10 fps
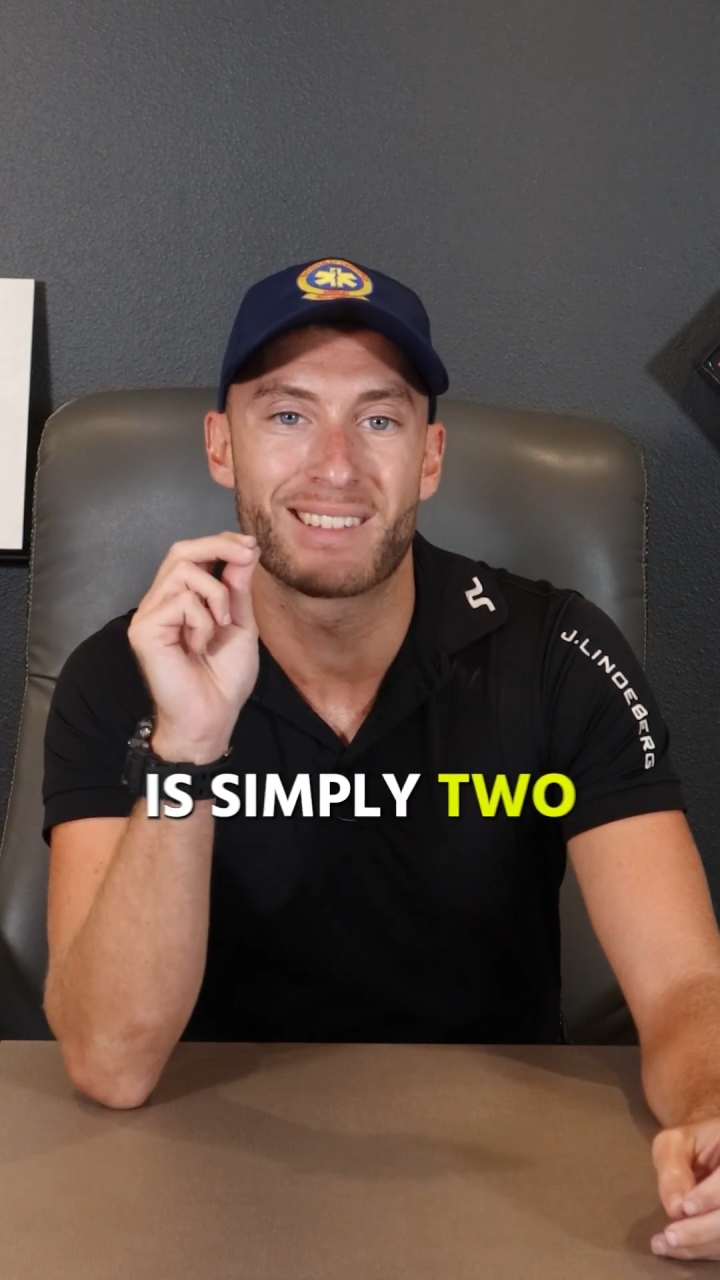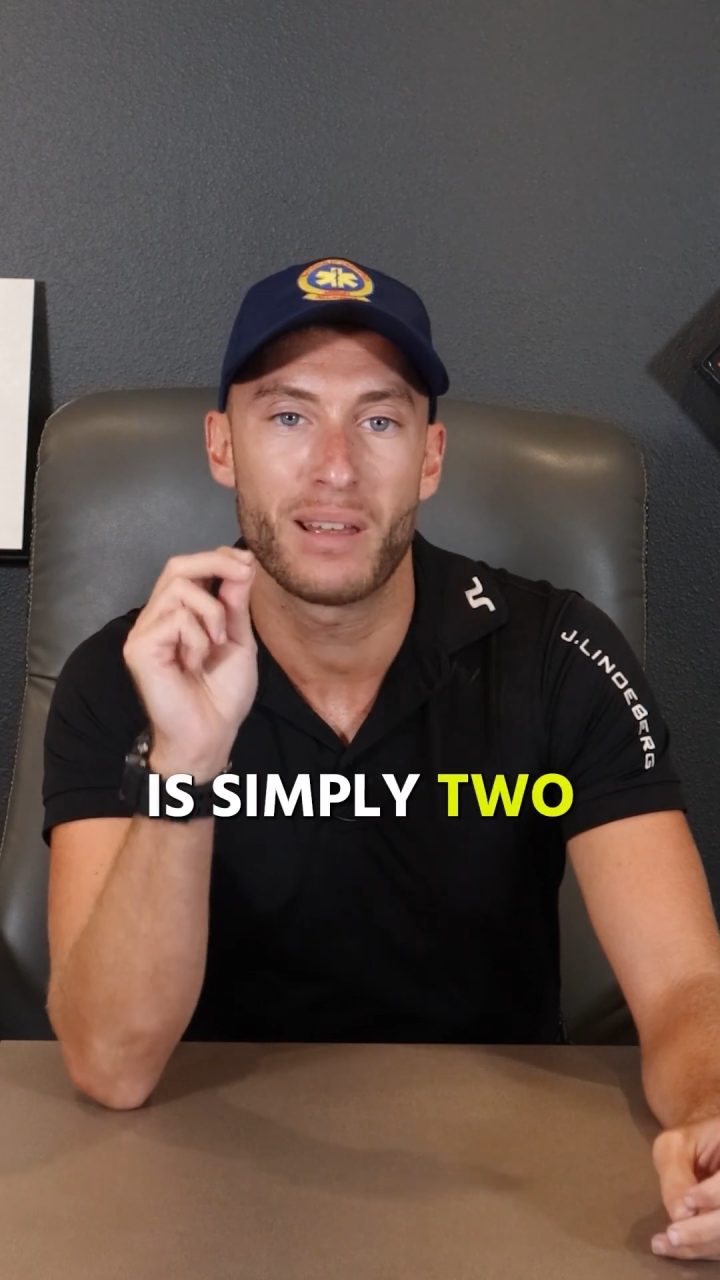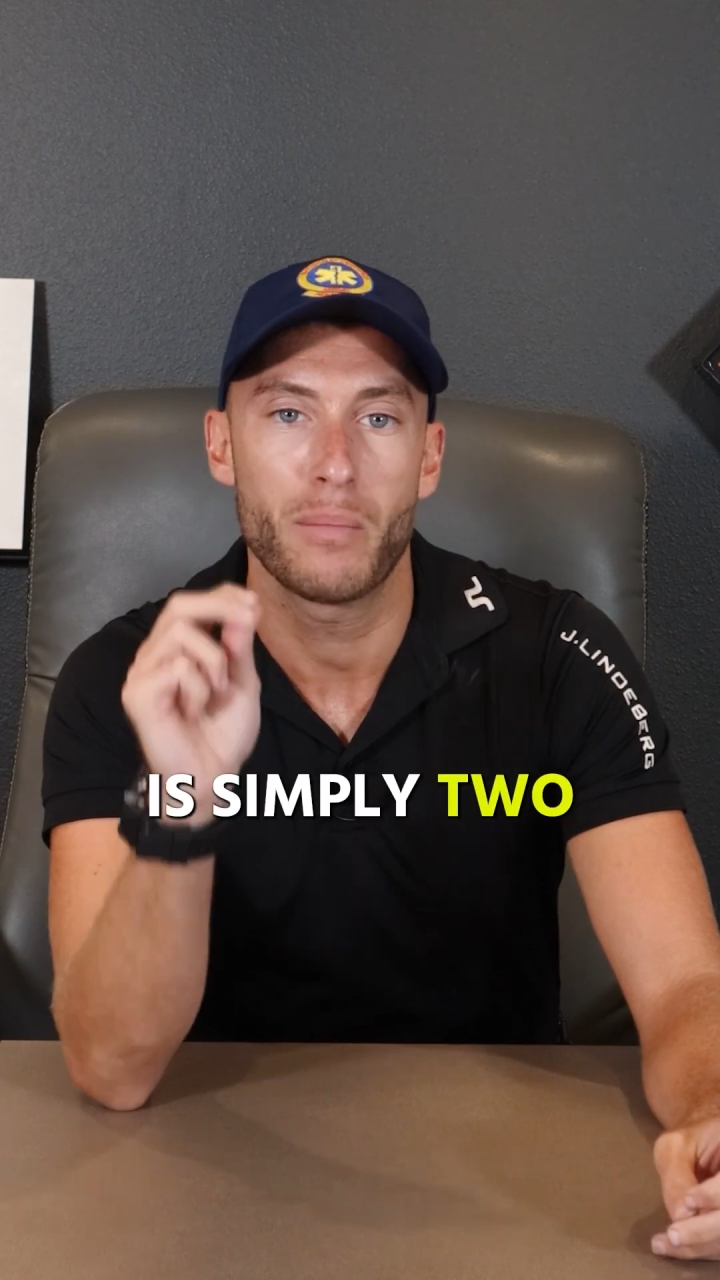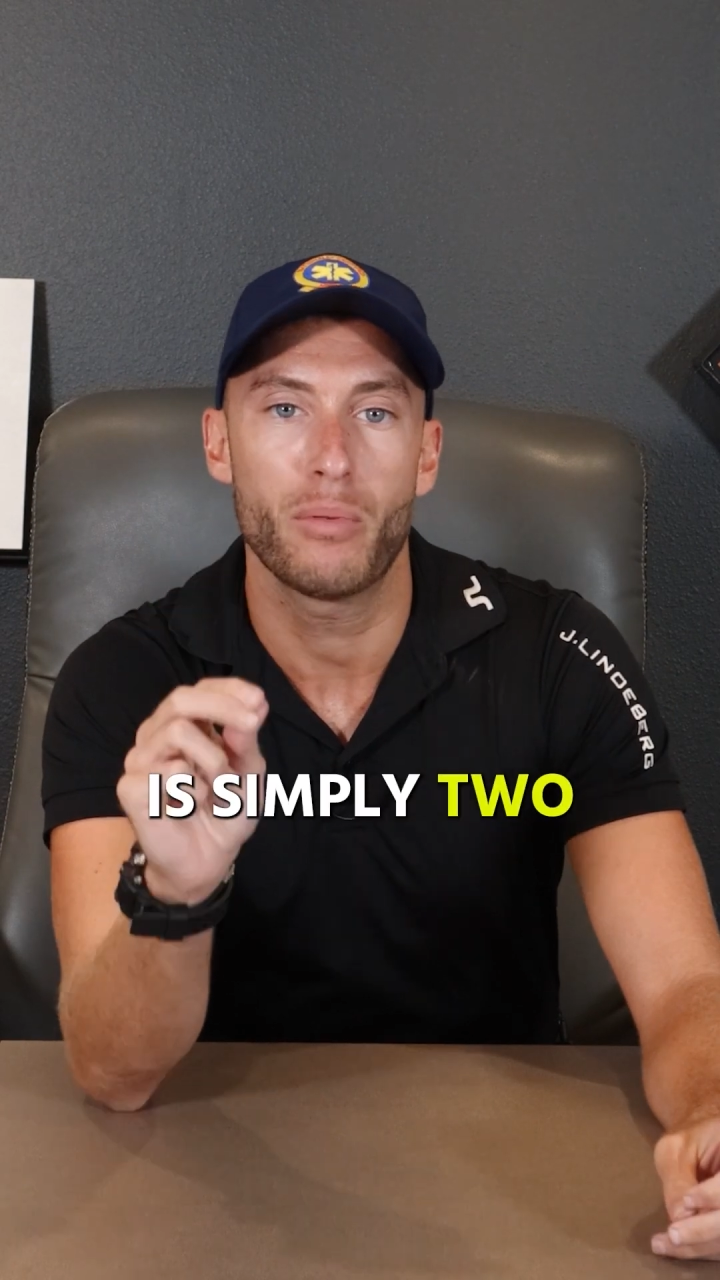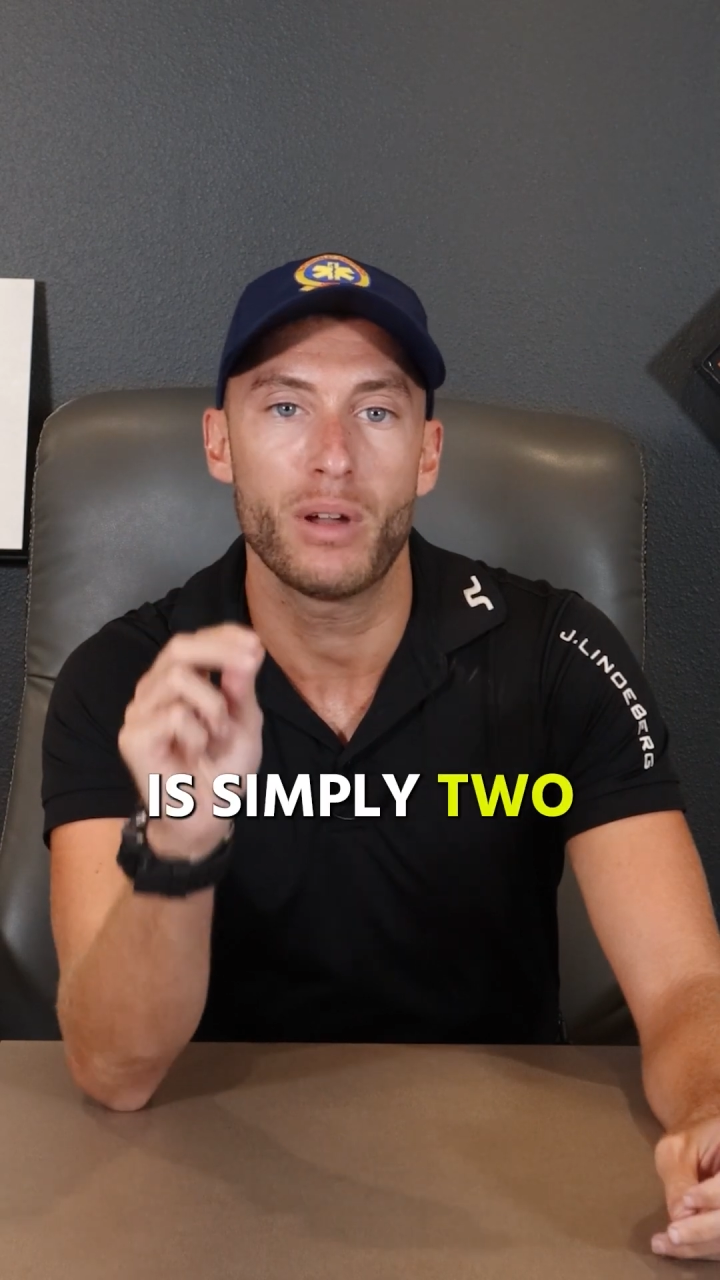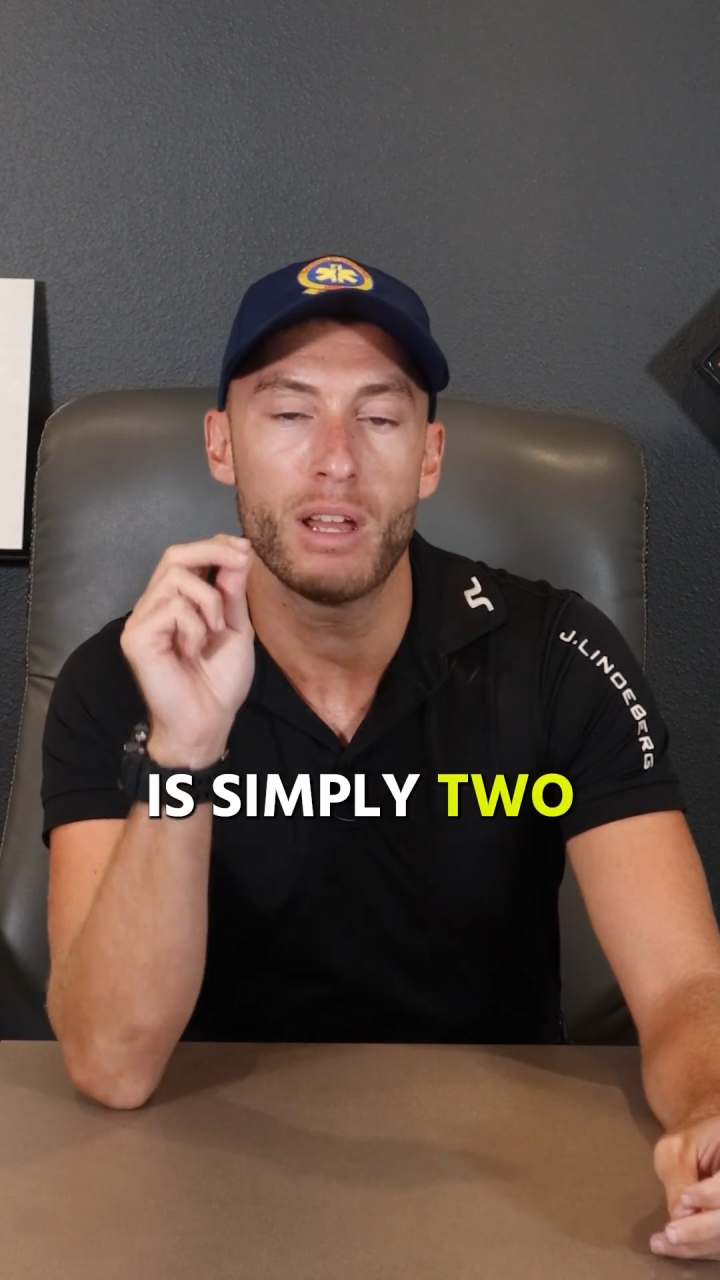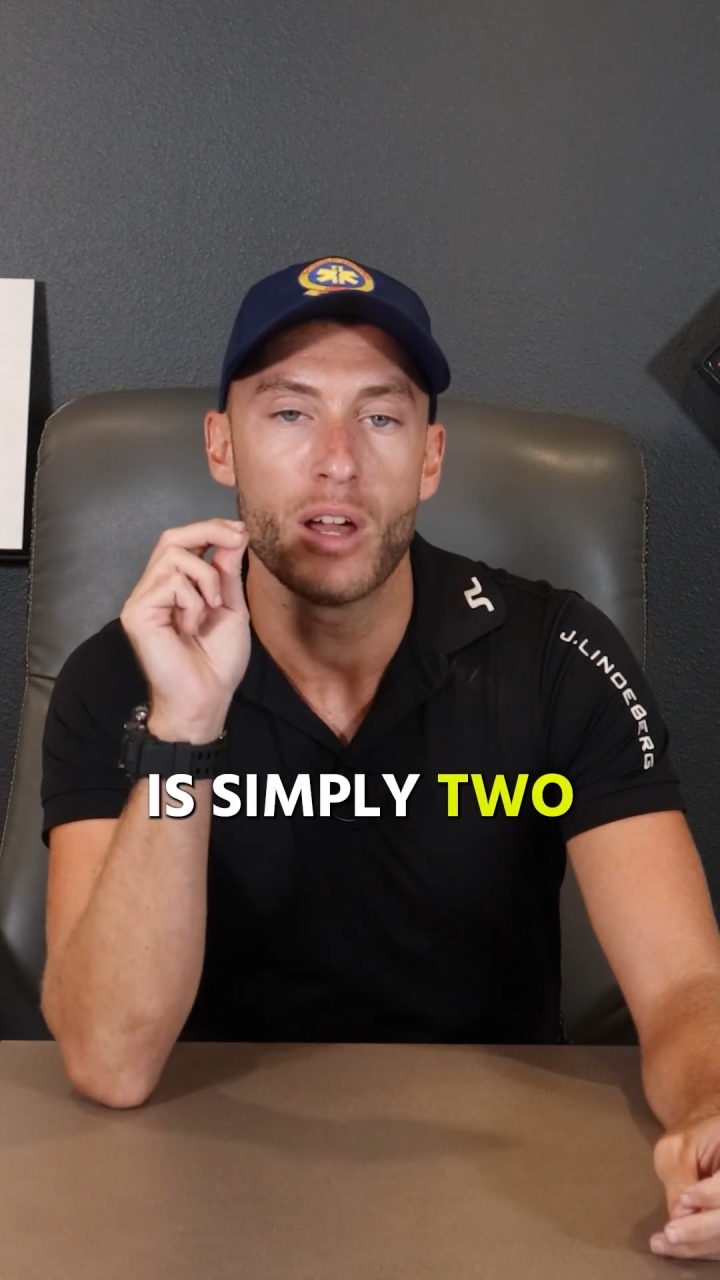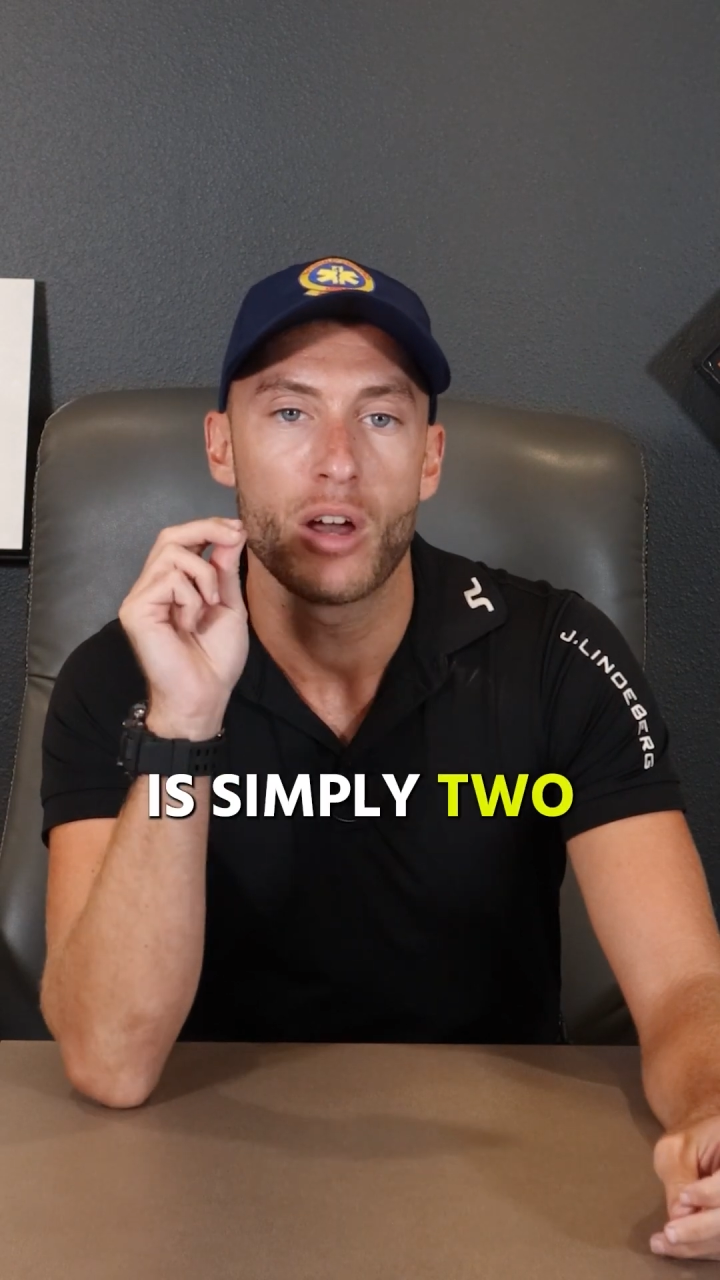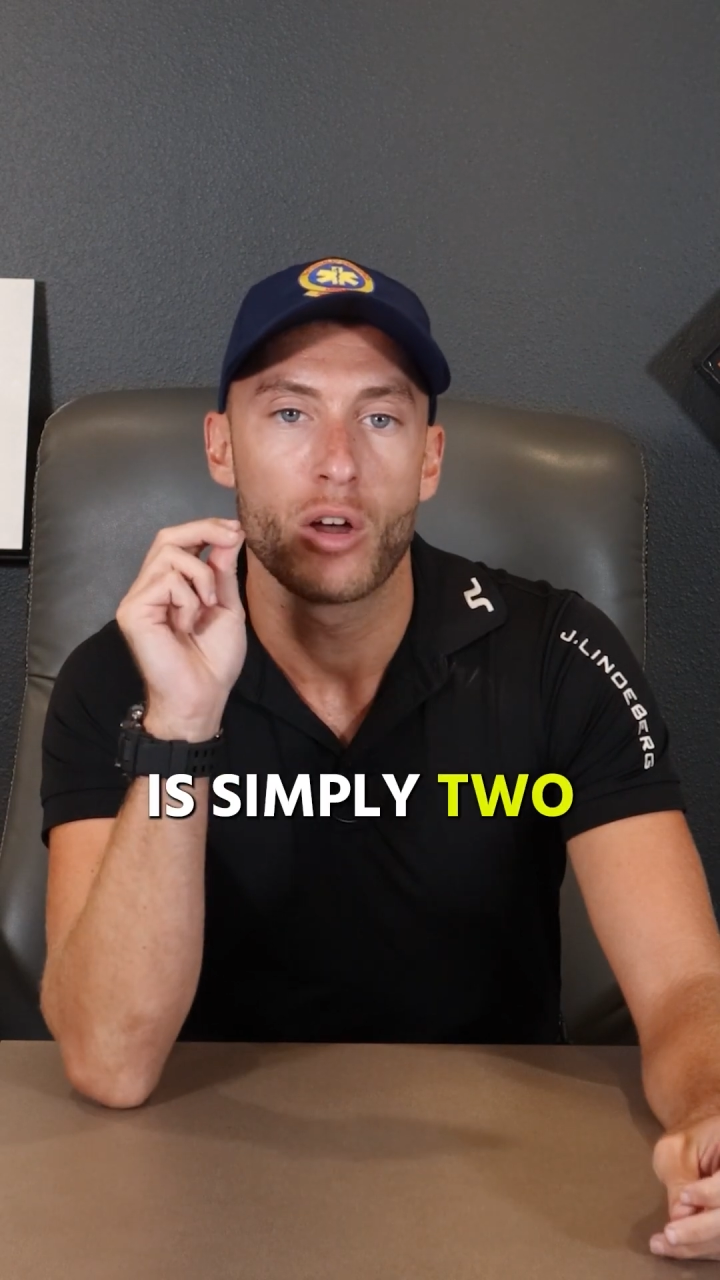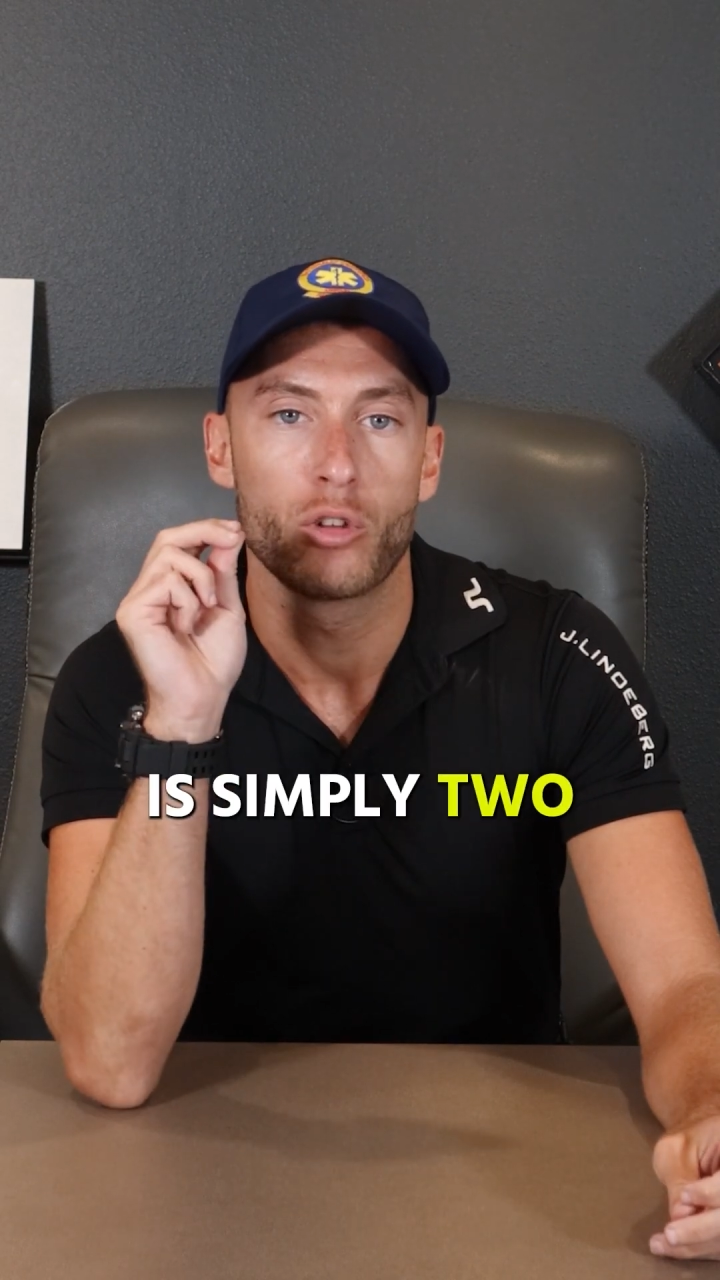simply